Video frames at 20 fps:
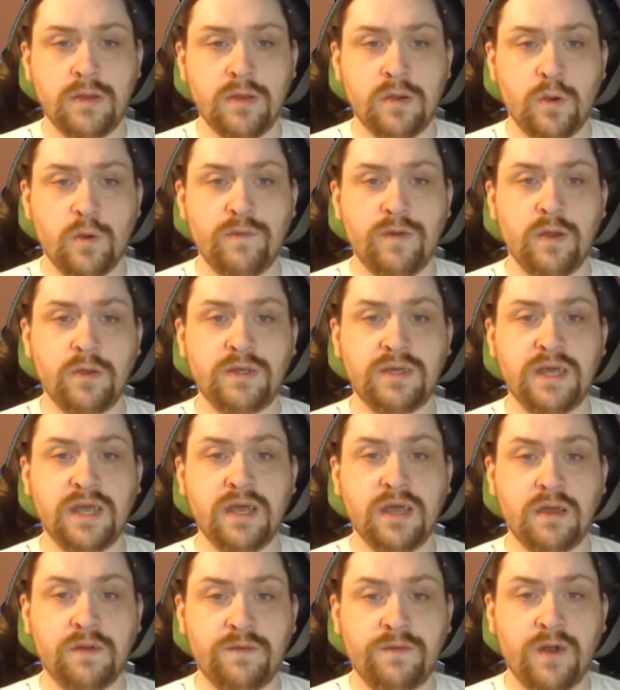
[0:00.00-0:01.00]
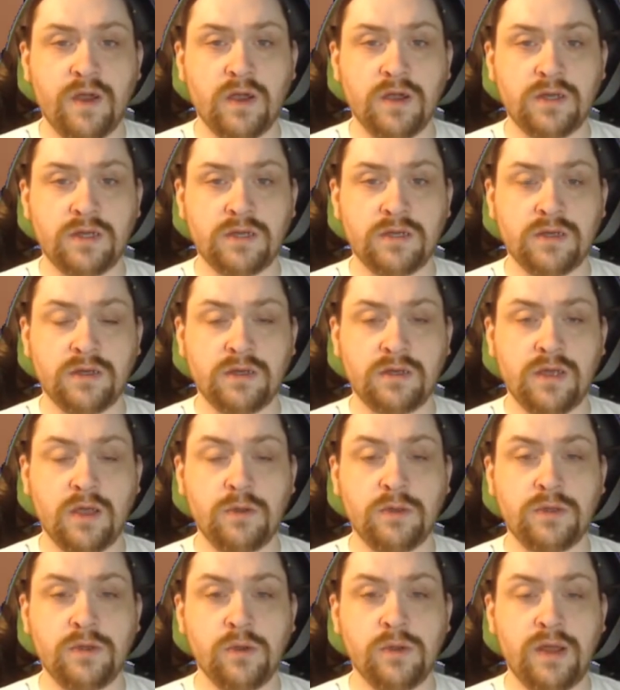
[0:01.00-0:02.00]
although seeing a fox
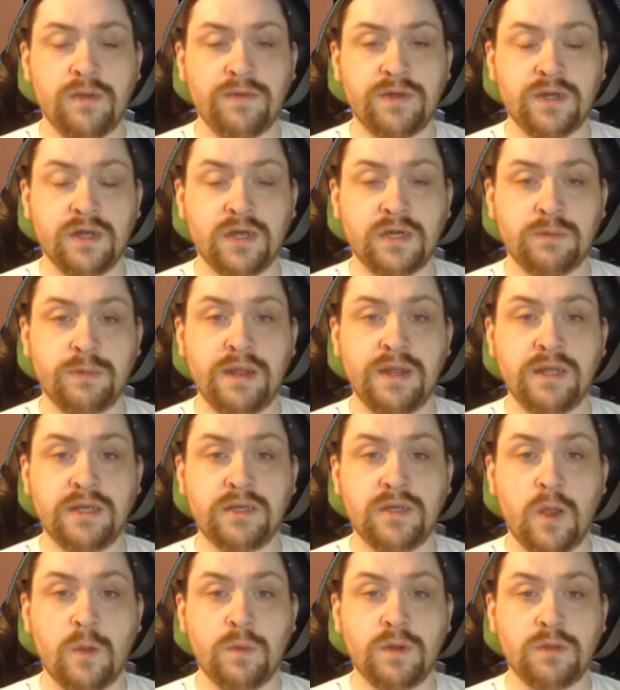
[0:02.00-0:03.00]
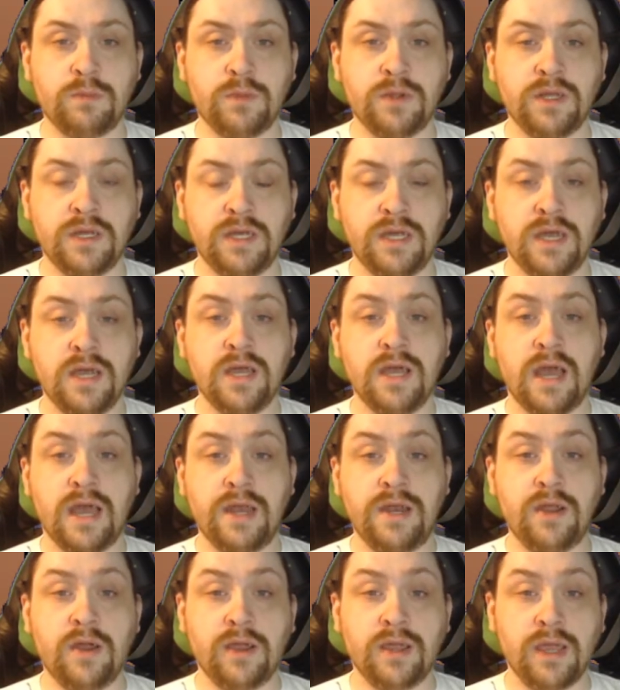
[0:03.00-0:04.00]
so soon after spending so much money
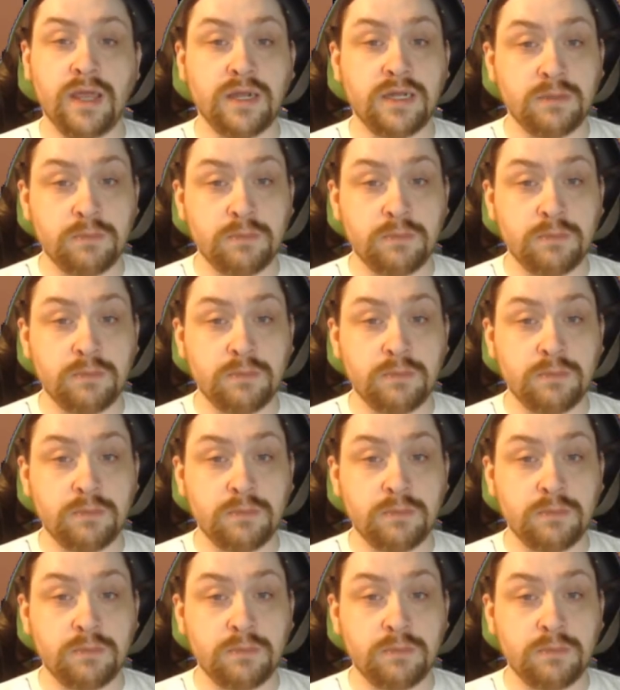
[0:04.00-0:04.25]
and not getting to